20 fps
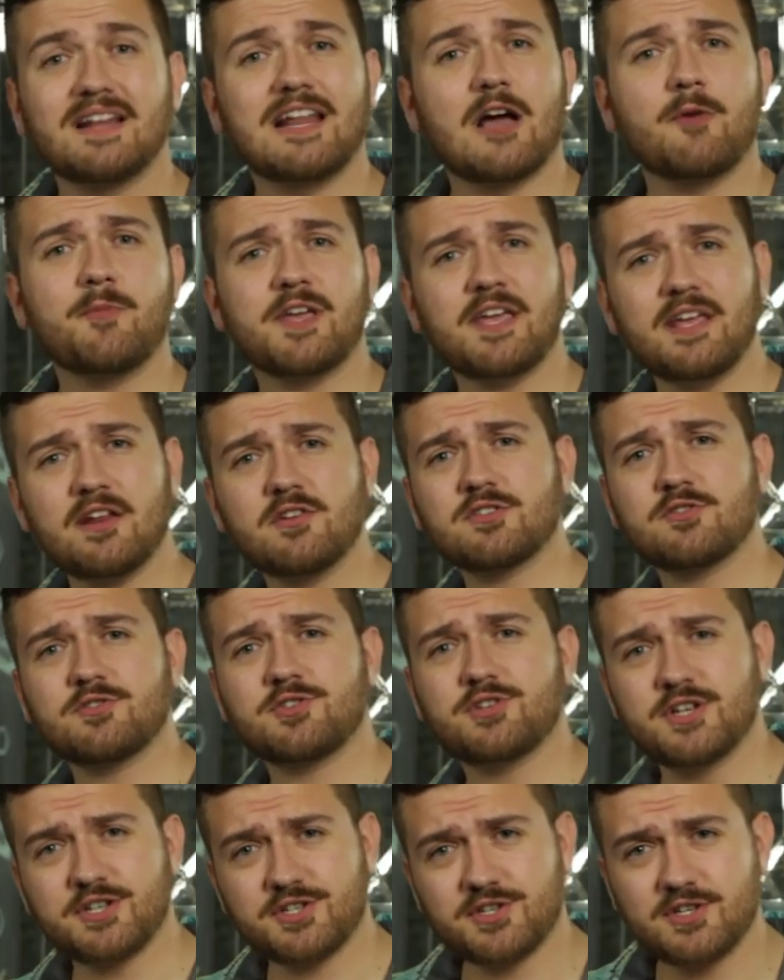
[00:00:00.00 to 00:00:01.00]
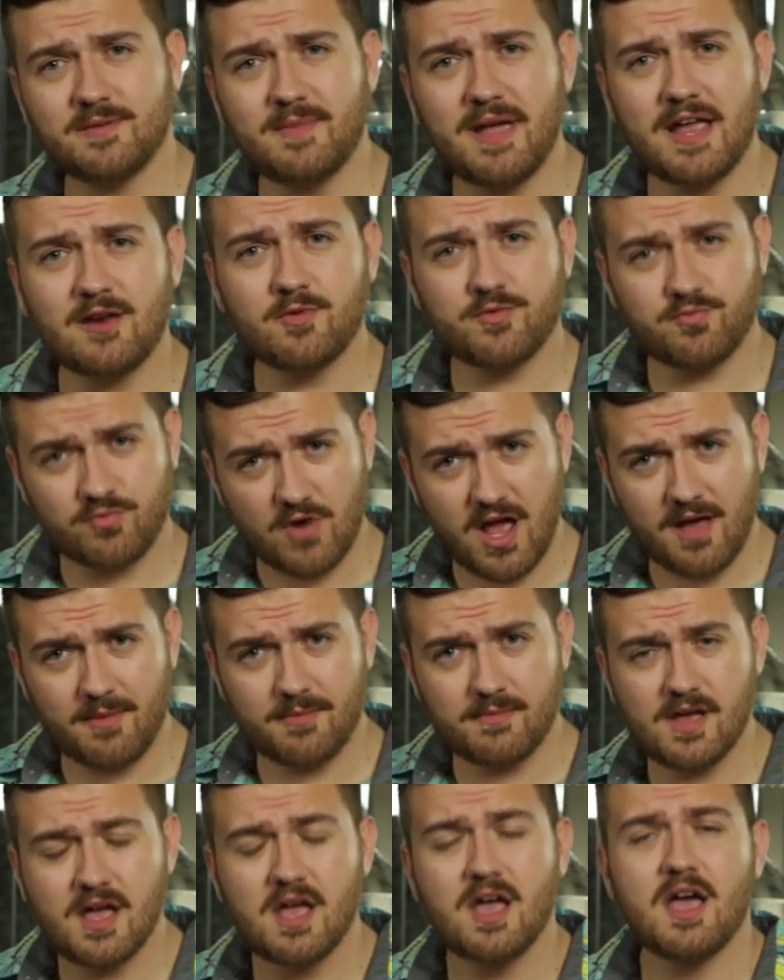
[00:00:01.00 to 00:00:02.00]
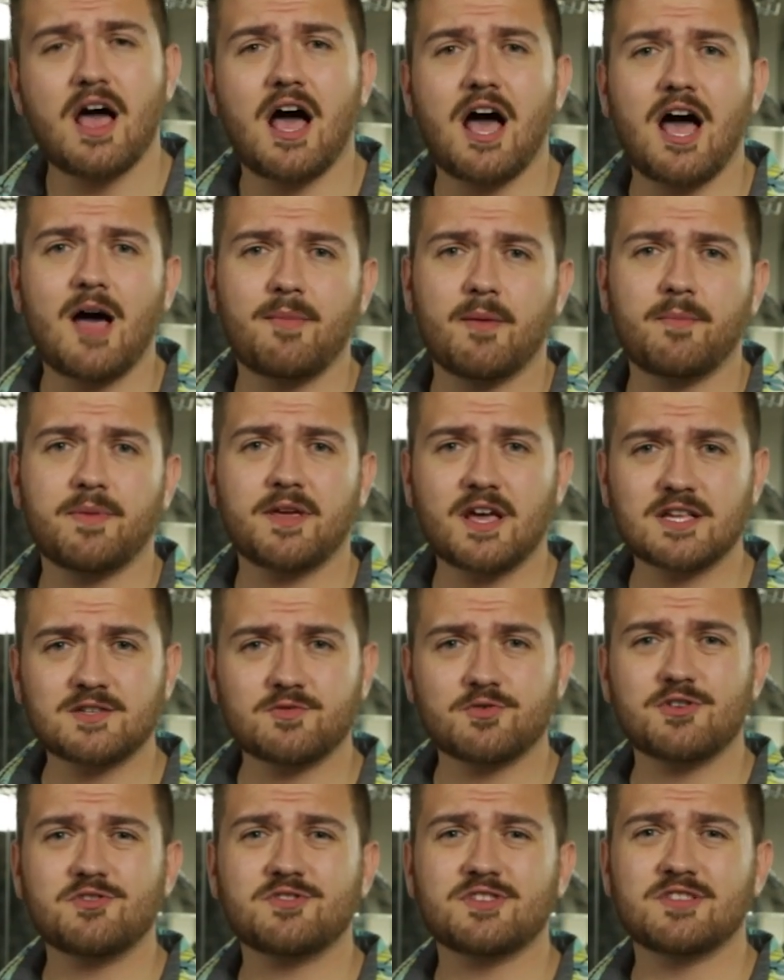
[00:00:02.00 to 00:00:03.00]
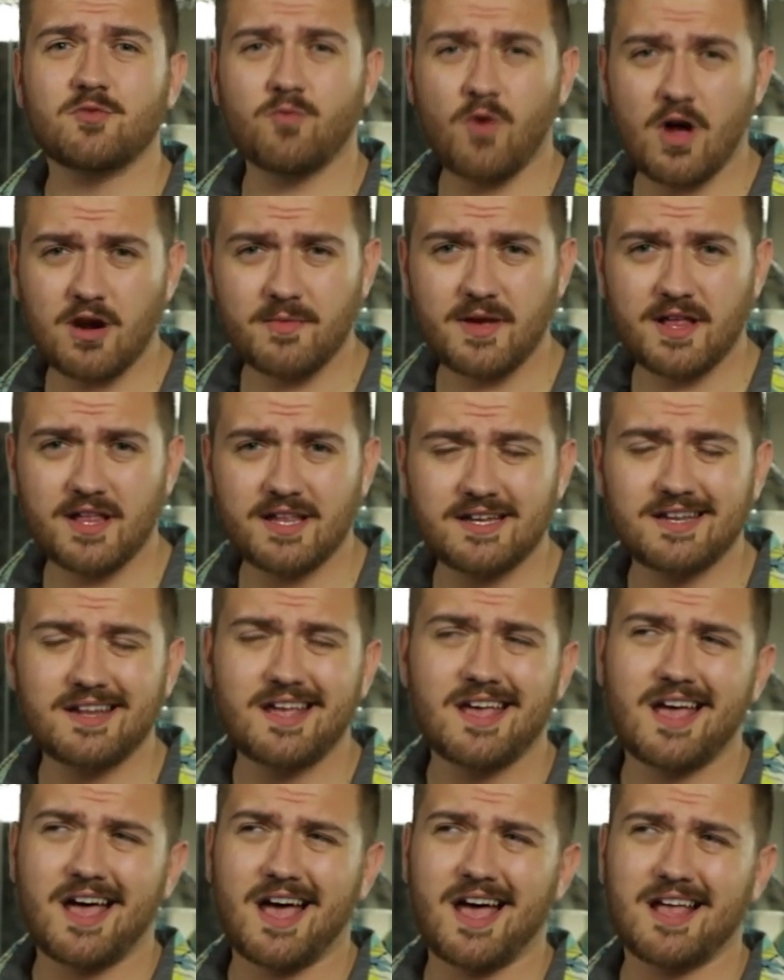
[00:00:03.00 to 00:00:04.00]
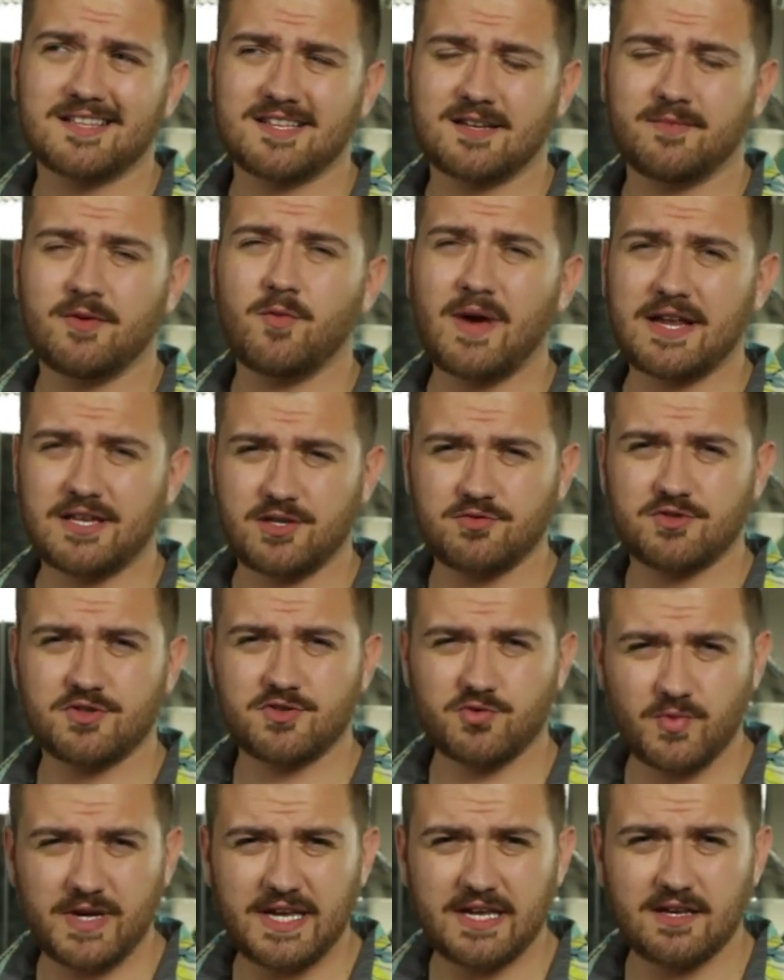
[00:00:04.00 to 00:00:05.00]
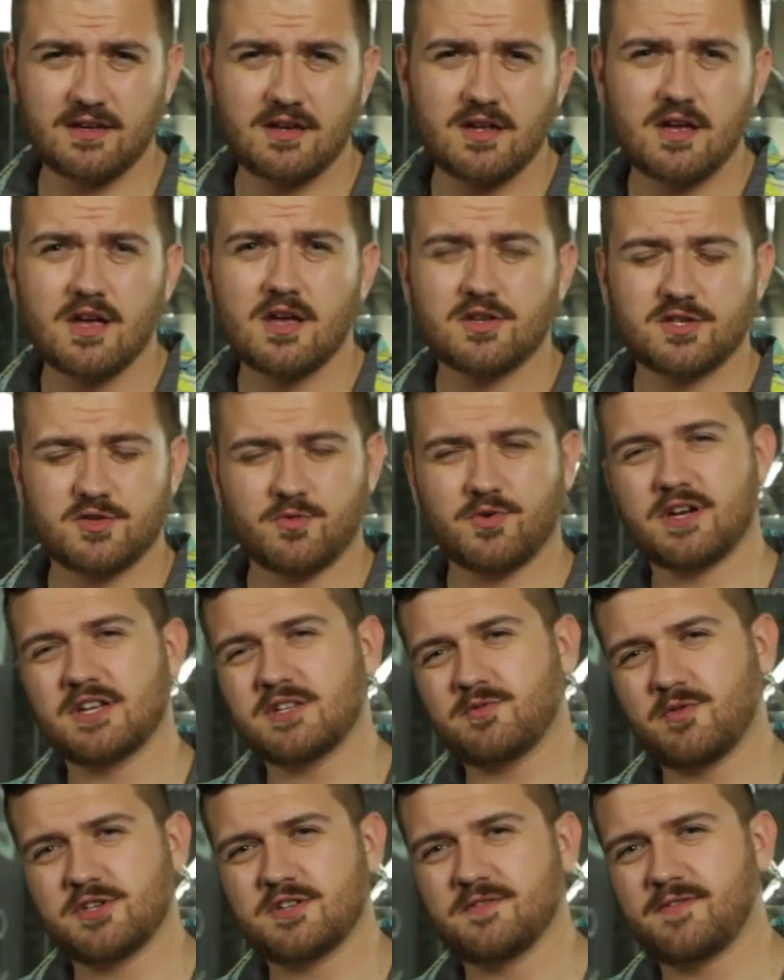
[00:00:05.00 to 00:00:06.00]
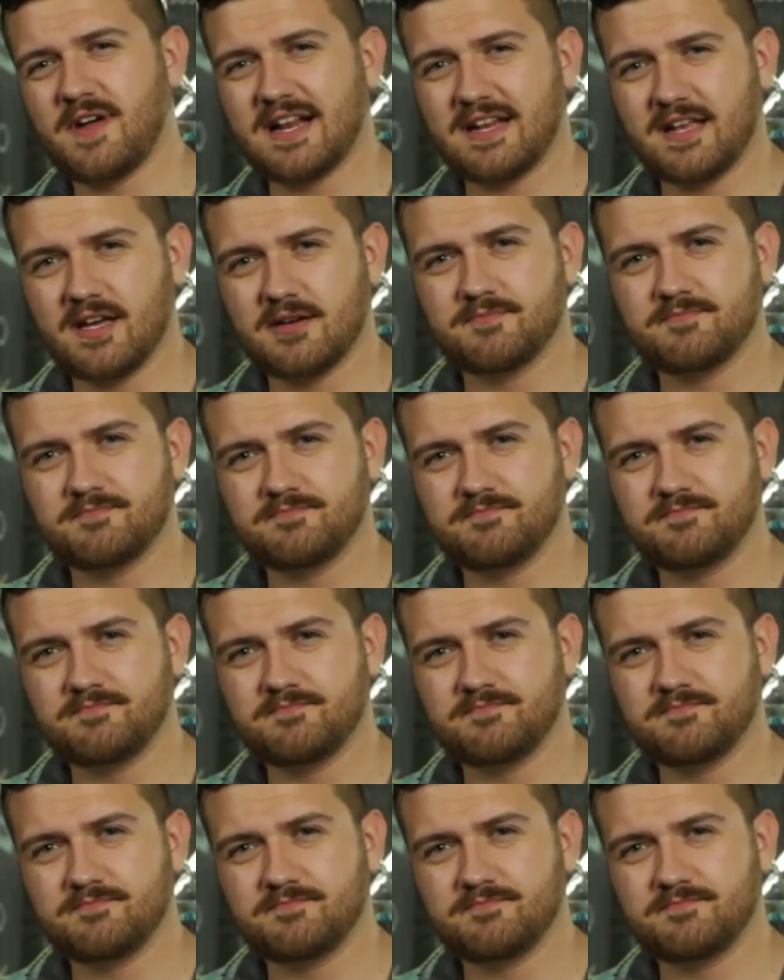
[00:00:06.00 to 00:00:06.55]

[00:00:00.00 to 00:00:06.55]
Now, mojitos are traditionally made with rum, uh, but because we're using the watermelon, uh, it's gonna be way too sweet, so we're gonna switch to vodka.